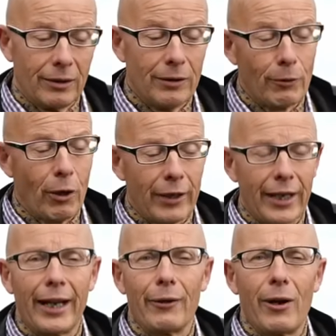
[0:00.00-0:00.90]
You've got to
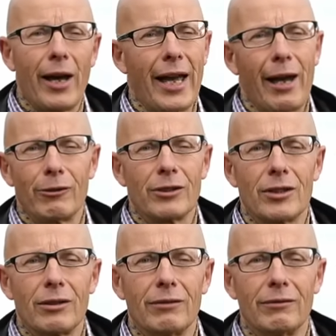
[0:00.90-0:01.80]
get
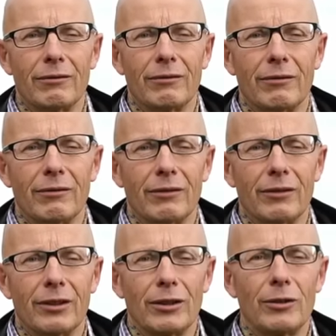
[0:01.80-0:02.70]
out.
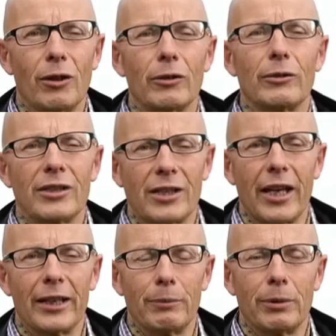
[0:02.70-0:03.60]
You've got to
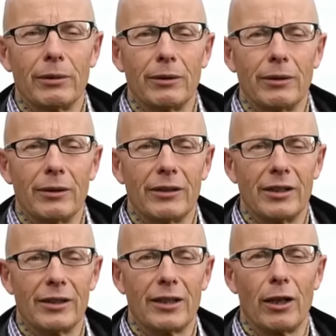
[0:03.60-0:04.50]
escape
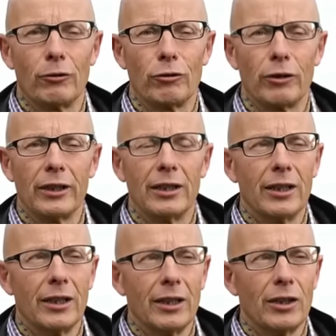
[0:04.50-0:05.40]
to the country
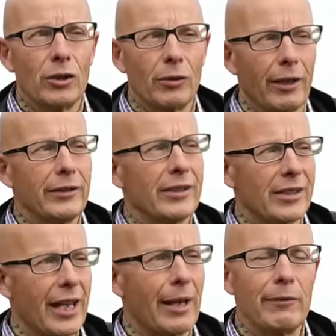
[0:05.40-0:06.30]
to
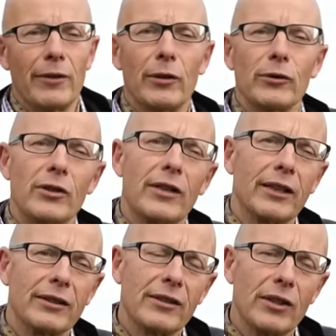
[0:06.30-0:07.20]
understand those
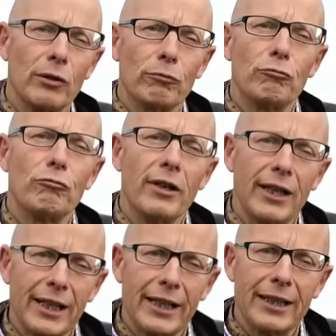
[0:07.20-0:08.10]
things that
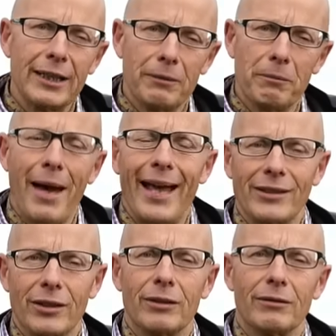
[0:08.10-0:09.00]
really
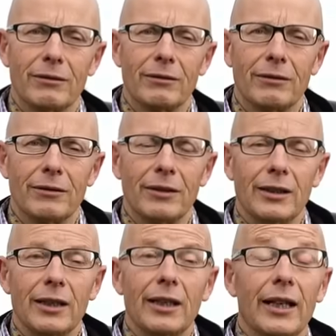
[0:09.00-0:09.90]
matter.
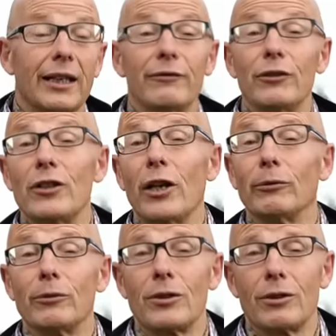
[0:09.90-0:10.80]
And if you
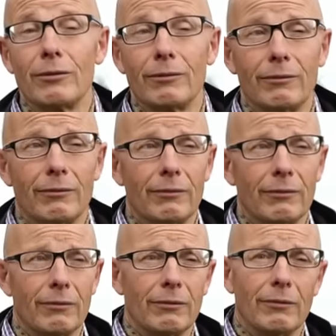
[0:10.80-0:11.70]
don't,
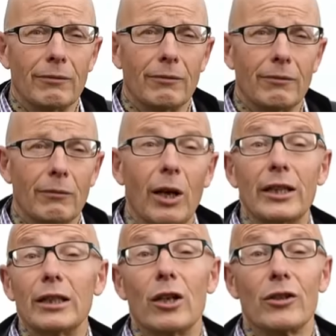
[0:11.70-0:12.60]
well,
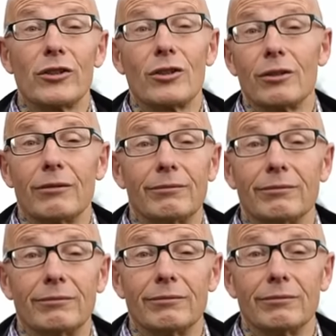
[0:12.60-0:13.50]
you're lost.
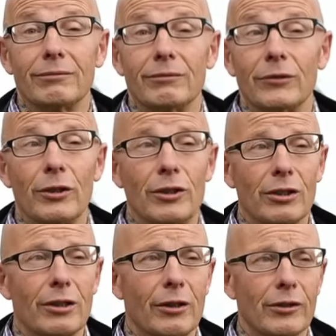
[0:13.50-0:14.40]
You're
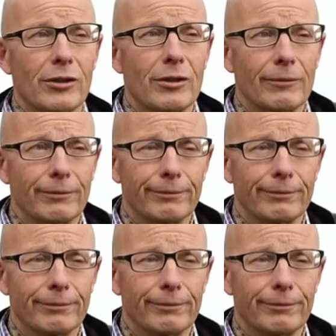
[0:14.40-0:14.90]
just lost.